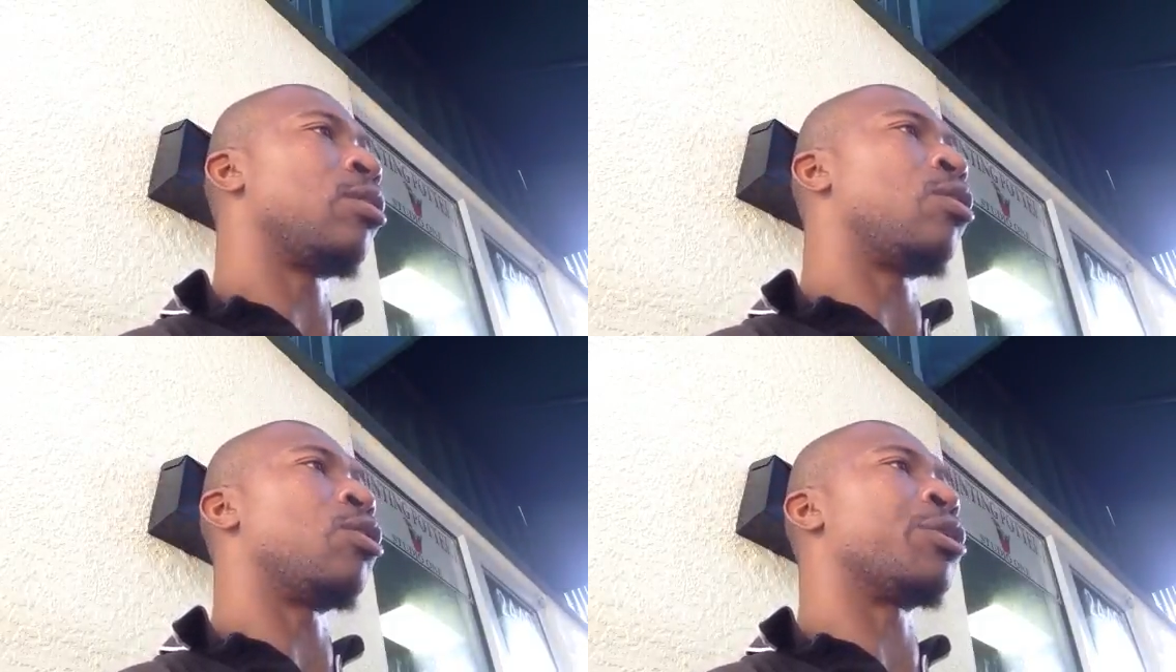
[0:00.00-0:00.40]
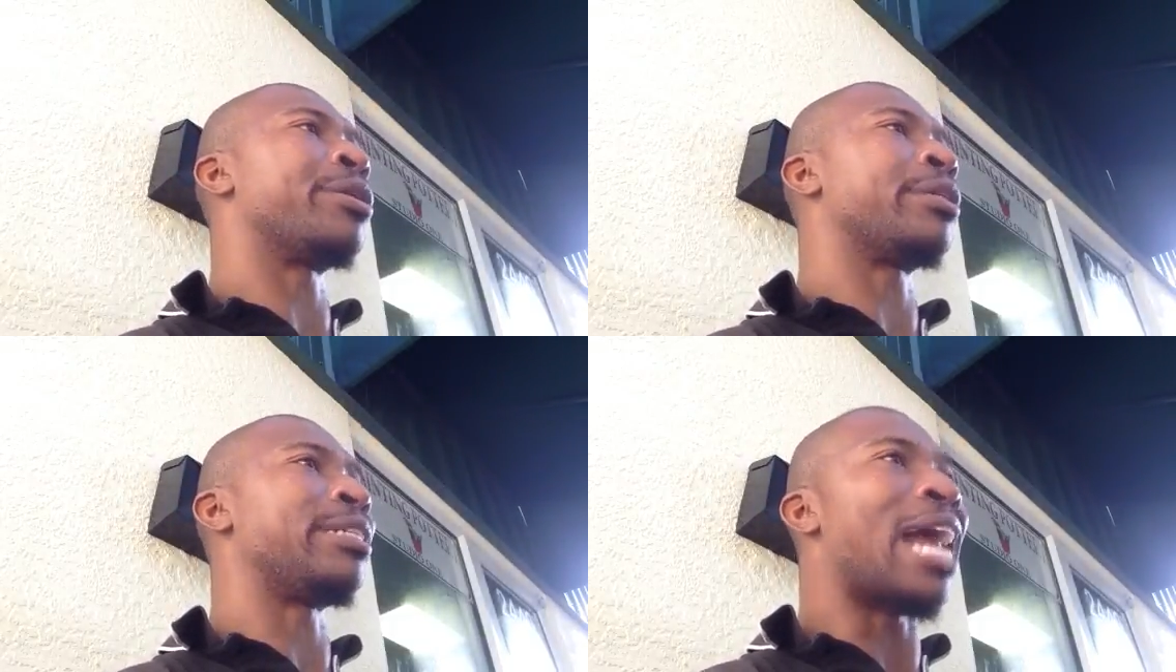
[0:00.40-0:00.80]

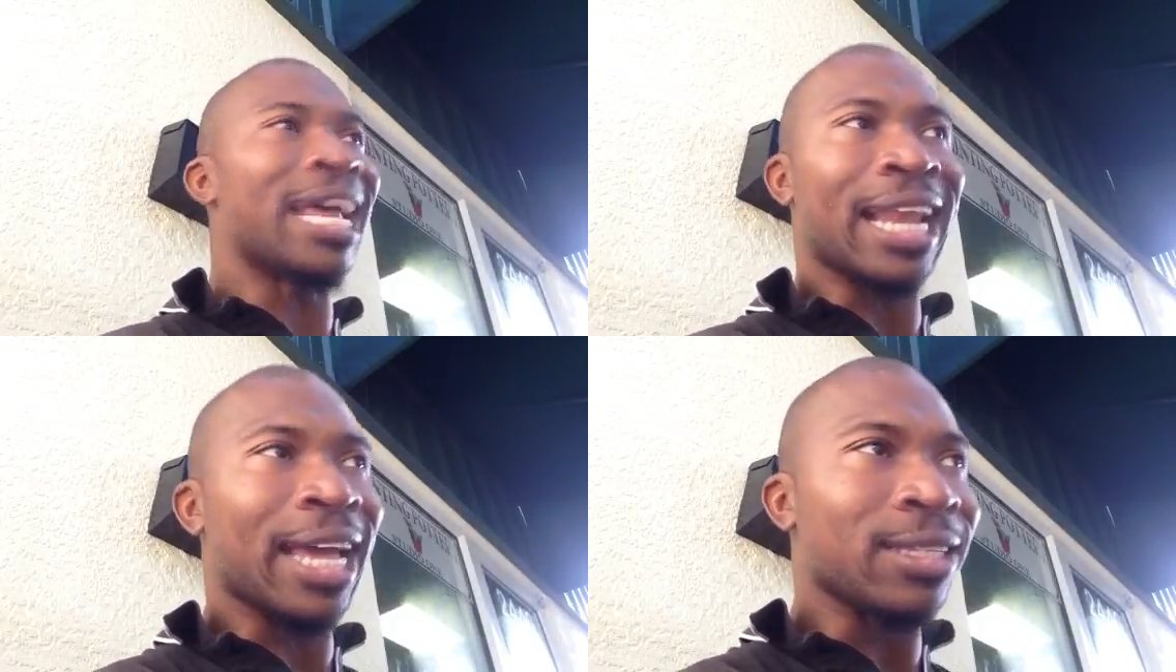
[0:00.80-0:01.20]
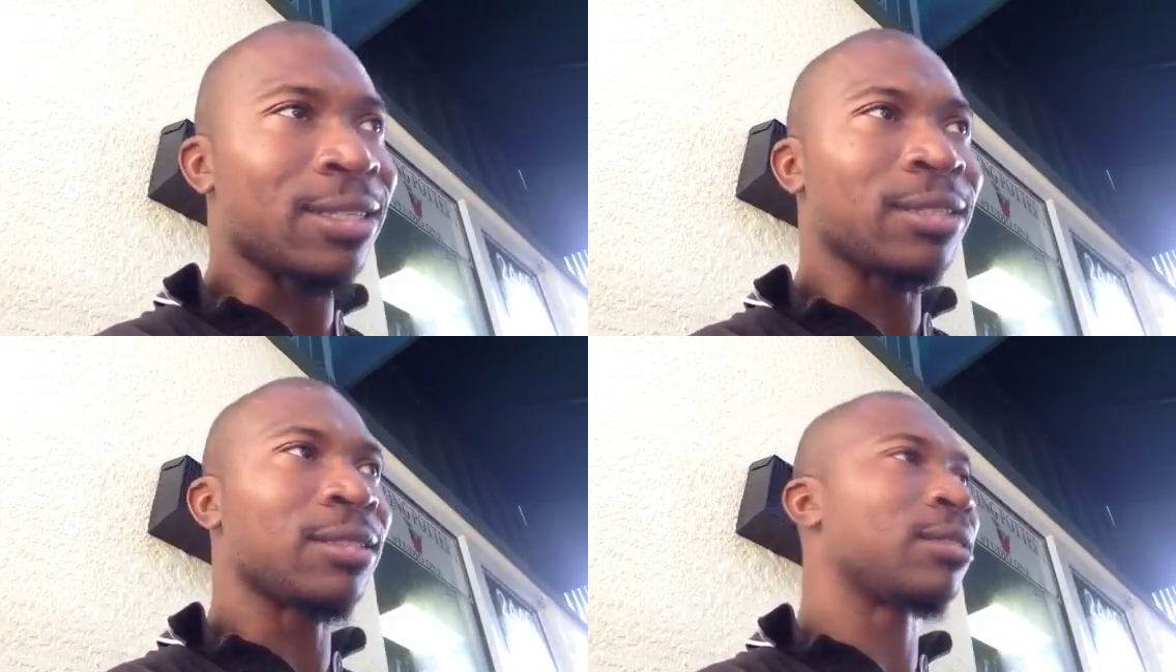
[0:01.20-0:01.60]
or not
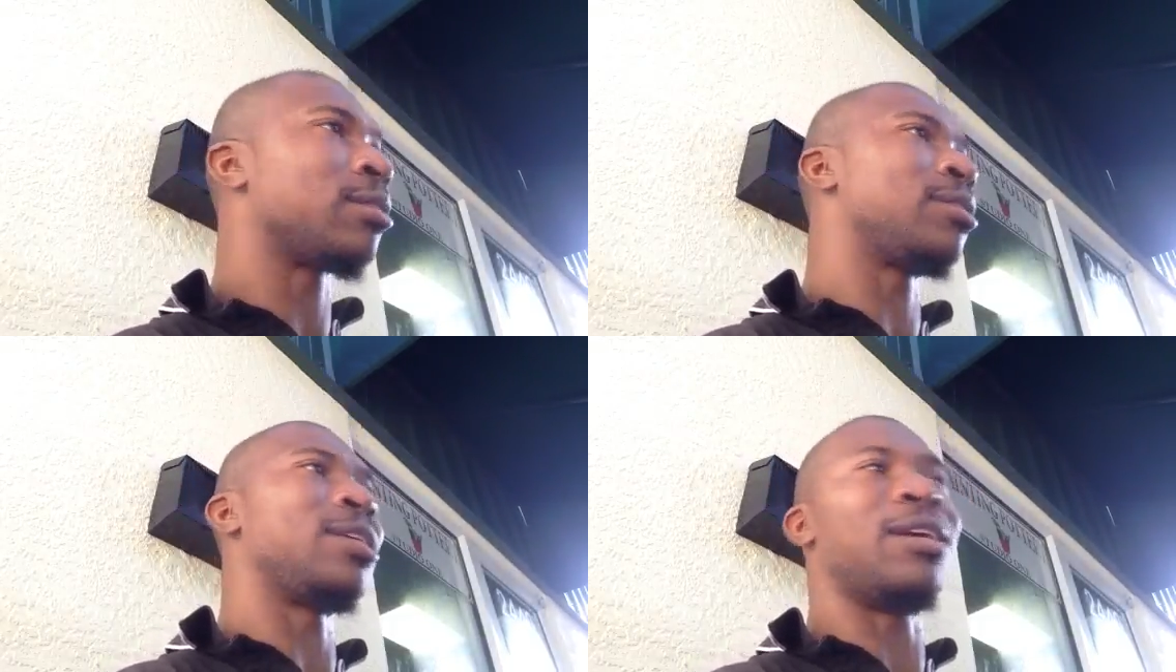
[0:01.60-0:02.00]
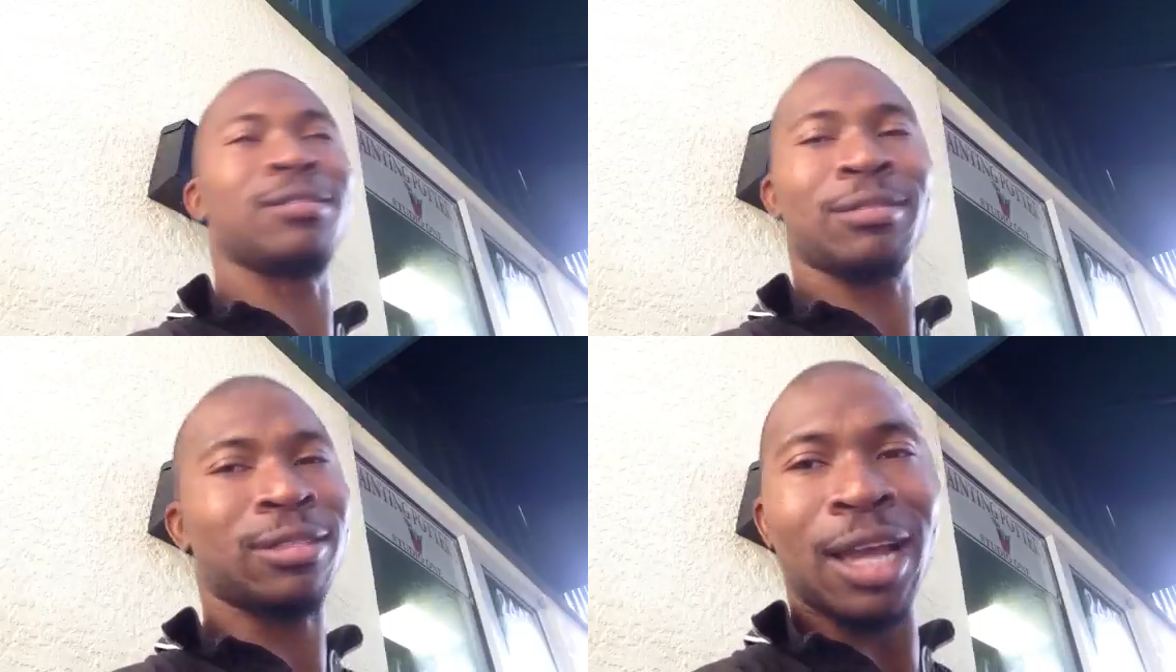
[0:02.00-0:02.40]
nice. You
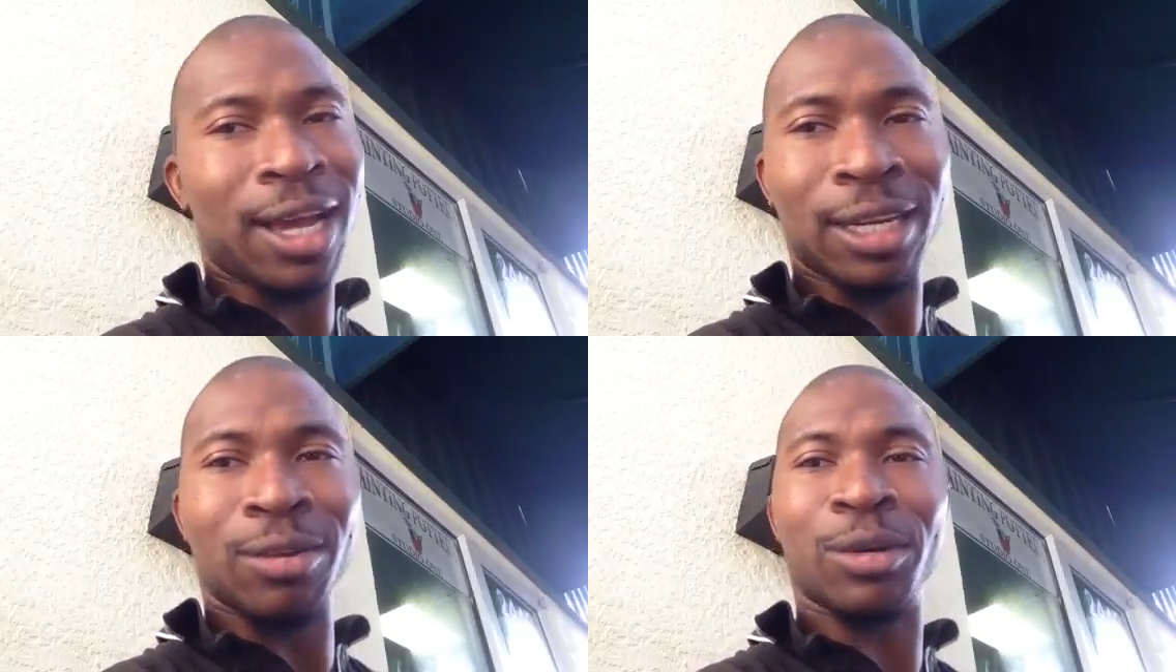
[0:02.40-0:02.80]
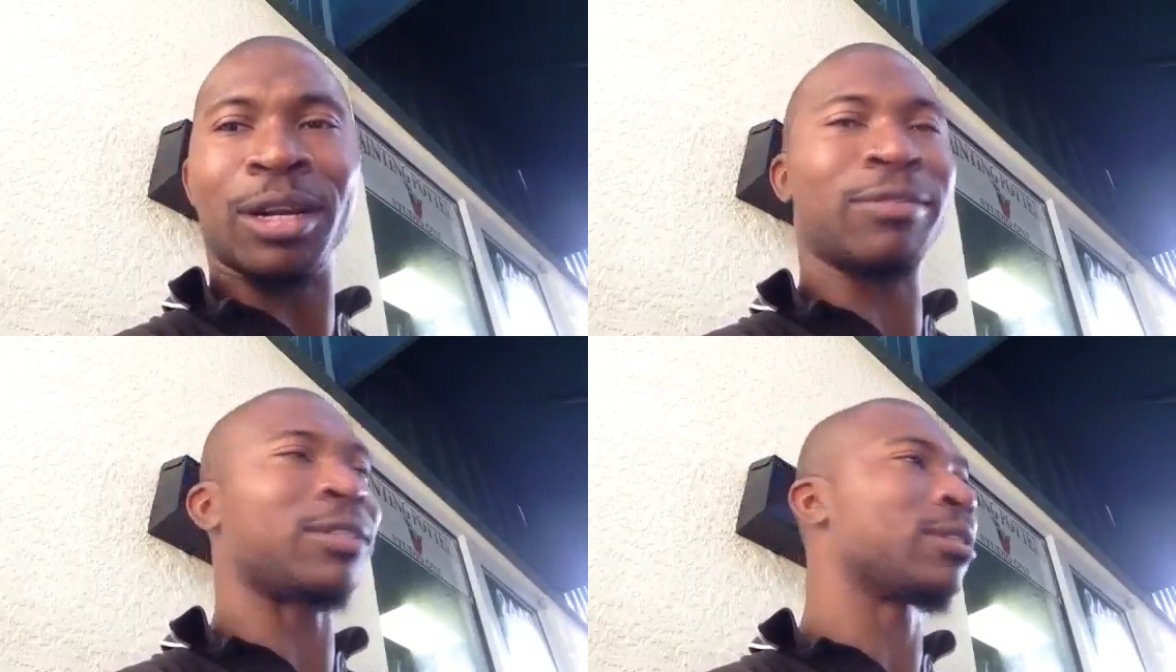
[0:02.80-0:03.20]
know, naughty or
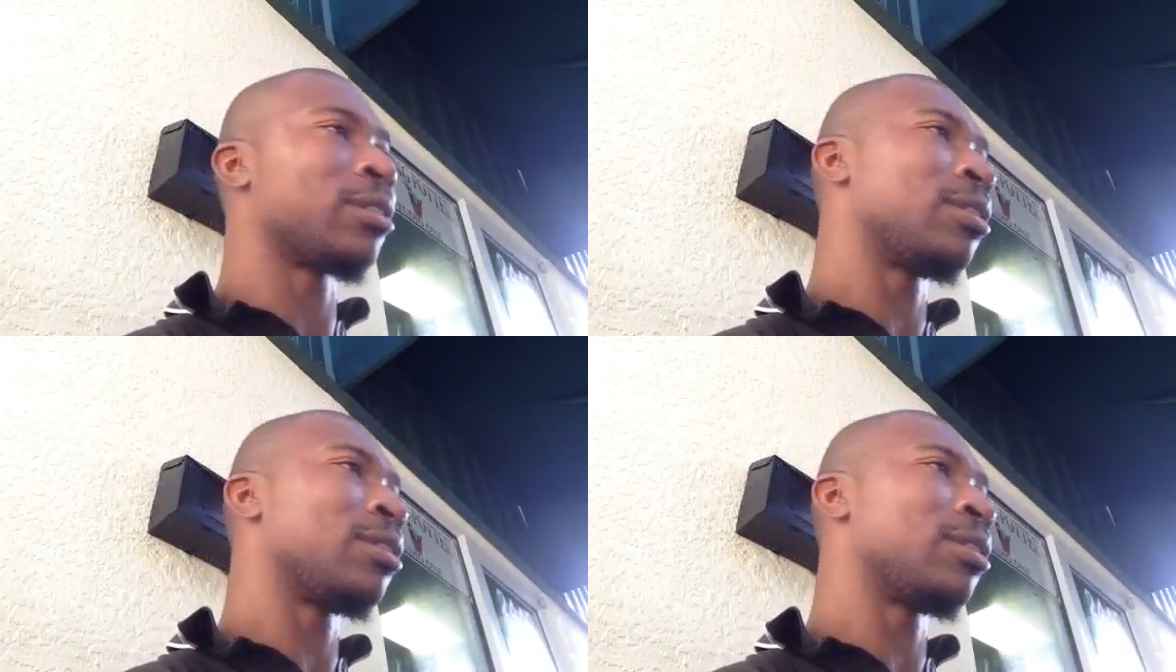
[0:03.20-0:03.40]
whatever.